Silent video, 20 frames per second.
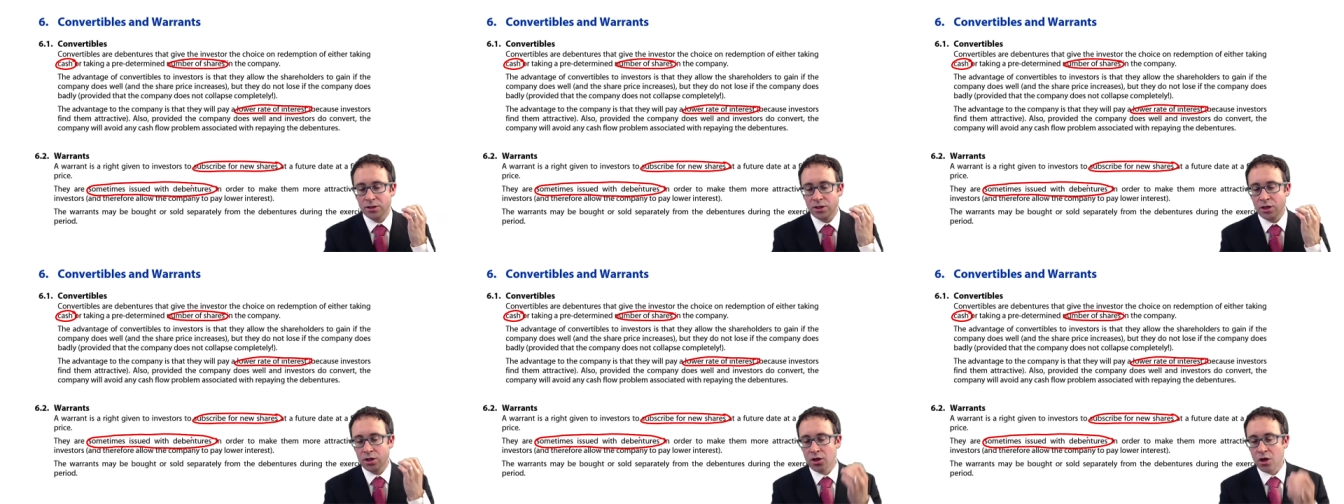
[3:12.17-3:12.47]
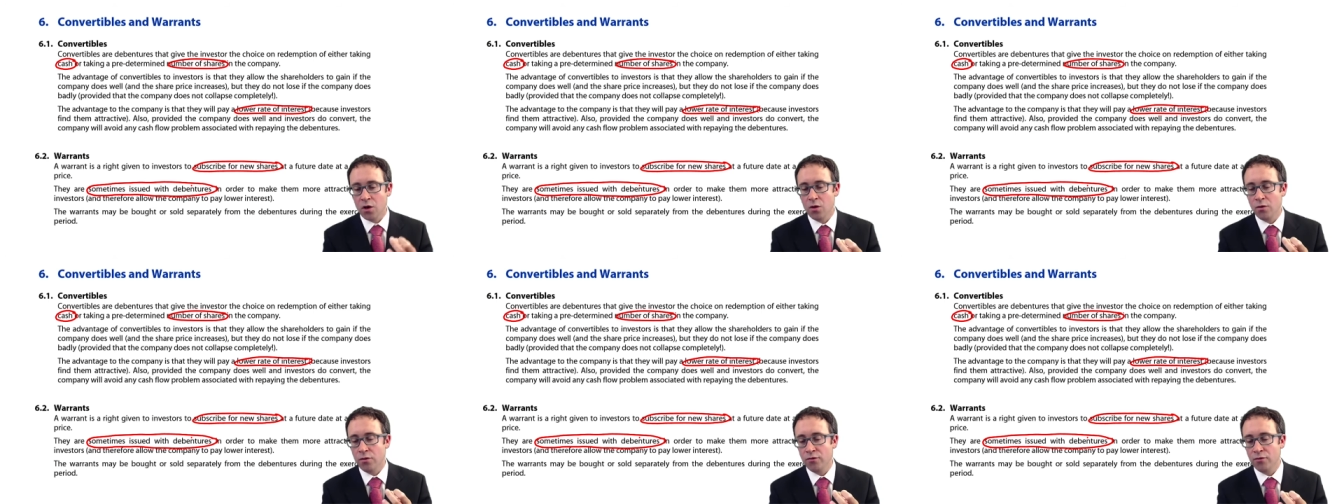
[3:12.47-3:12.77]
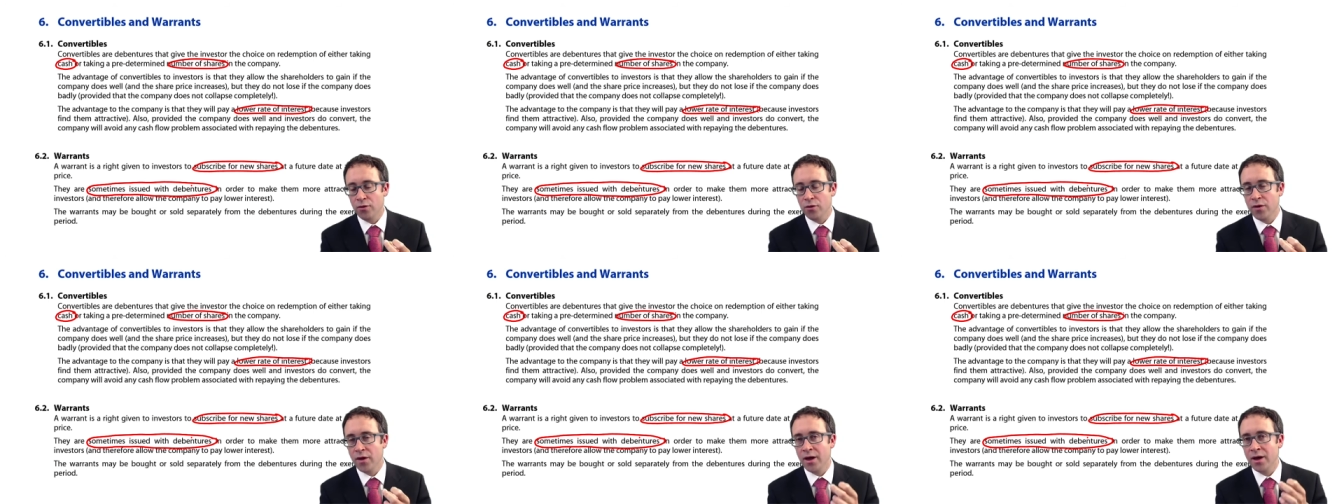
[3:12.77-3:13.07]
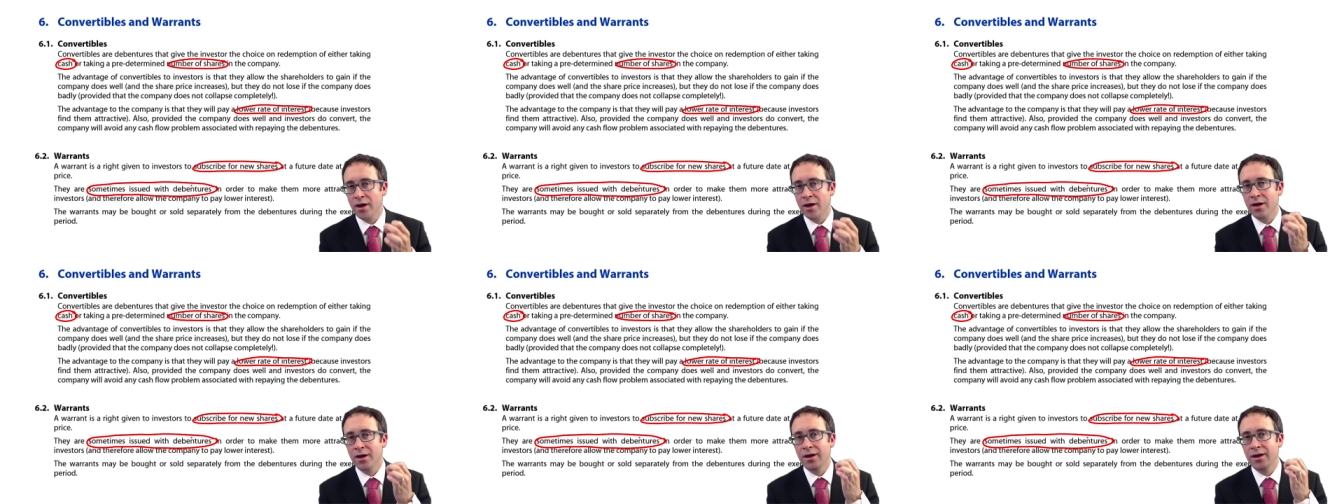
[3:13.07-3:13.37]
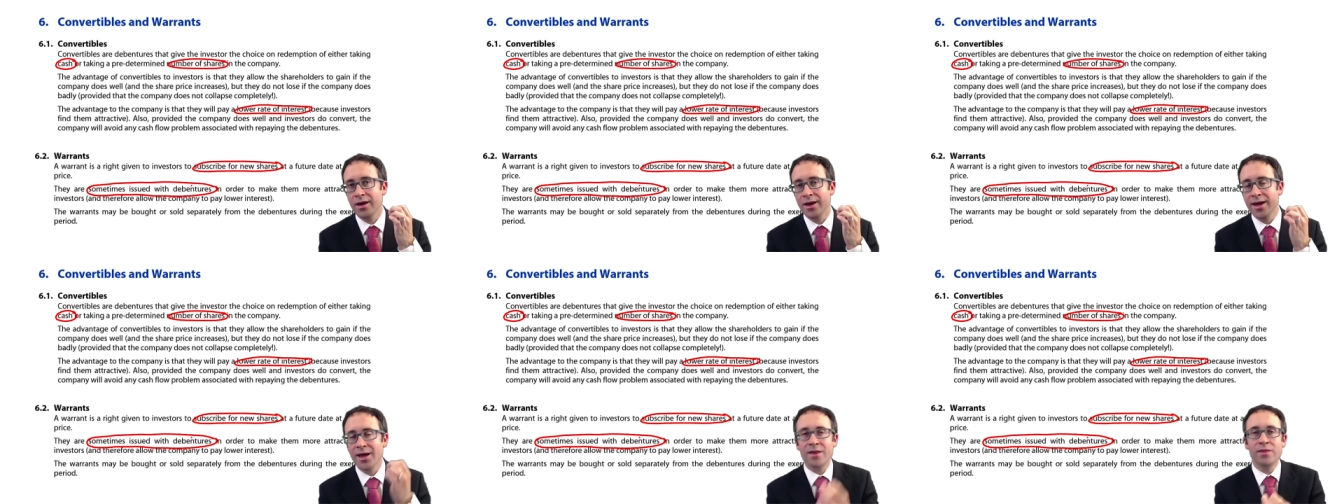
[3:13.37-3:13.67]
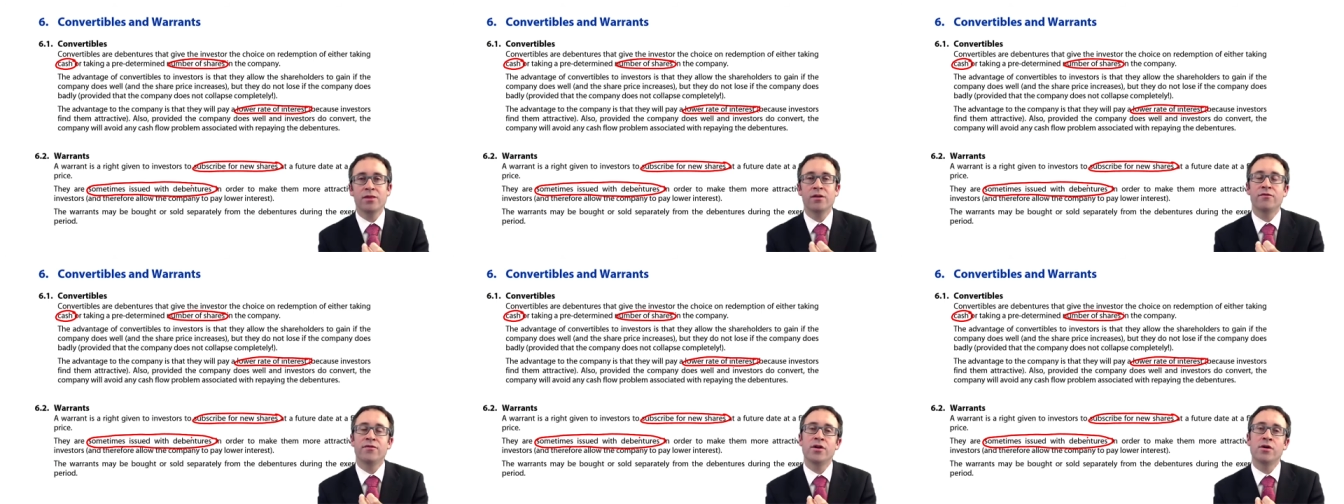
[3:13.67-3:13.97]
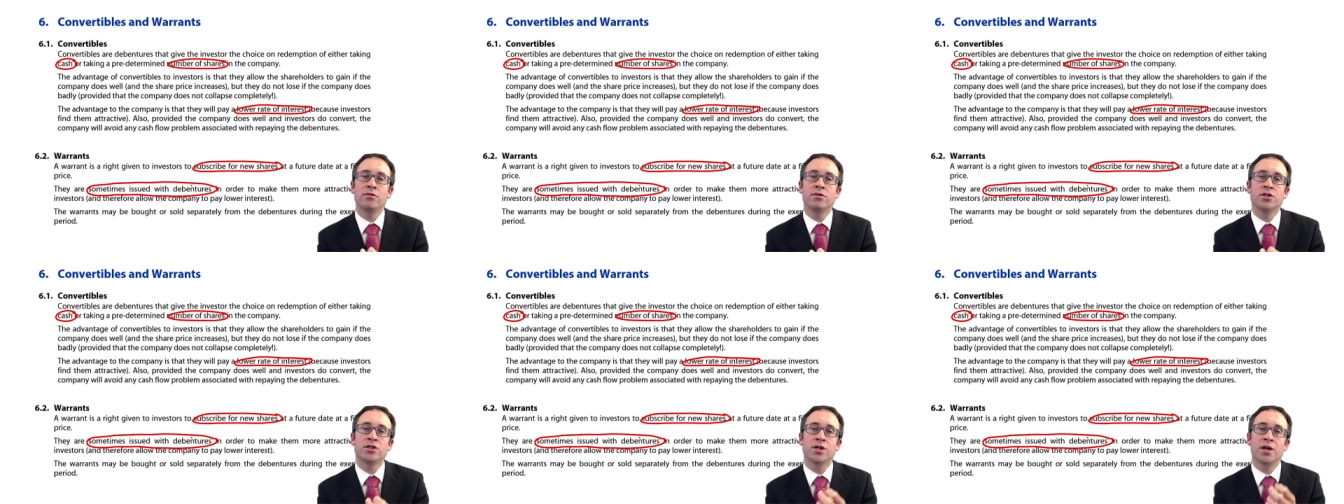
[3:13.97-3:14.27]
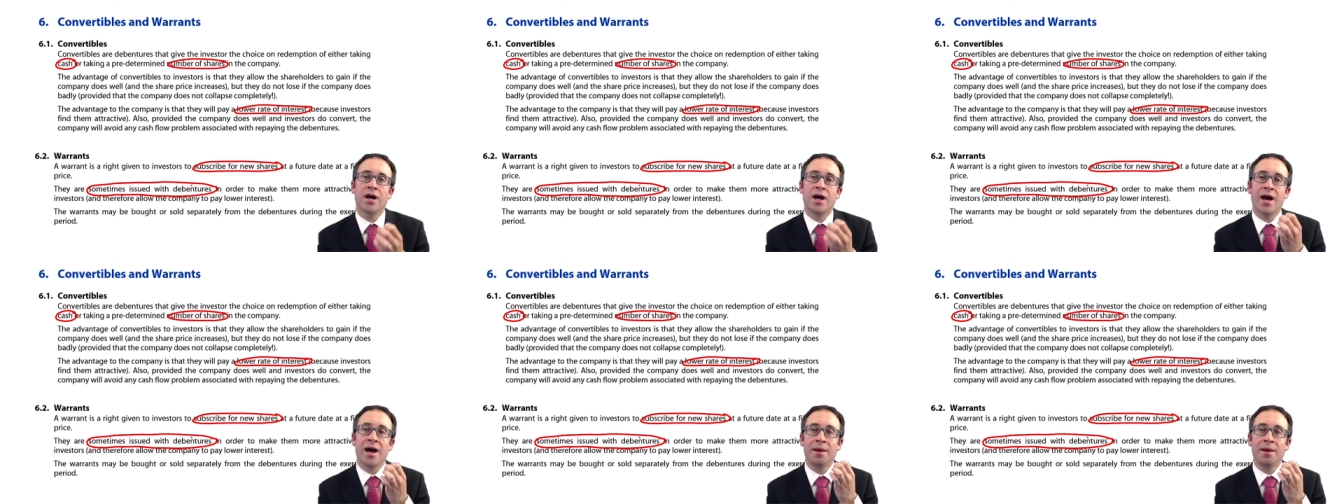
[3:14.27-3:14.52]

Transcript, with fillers: to go through there in the future